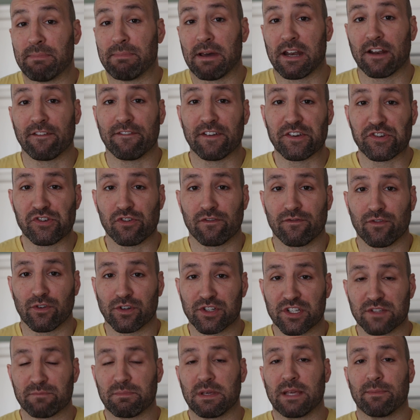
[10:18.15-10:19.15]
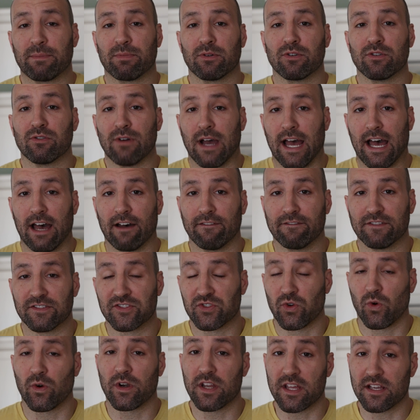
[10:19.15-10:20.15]
beneficial for just people who have
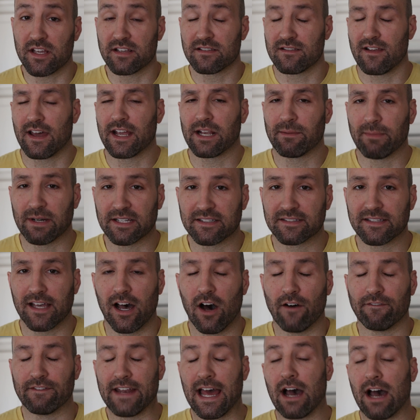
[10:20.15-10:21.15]
sore knees like myself.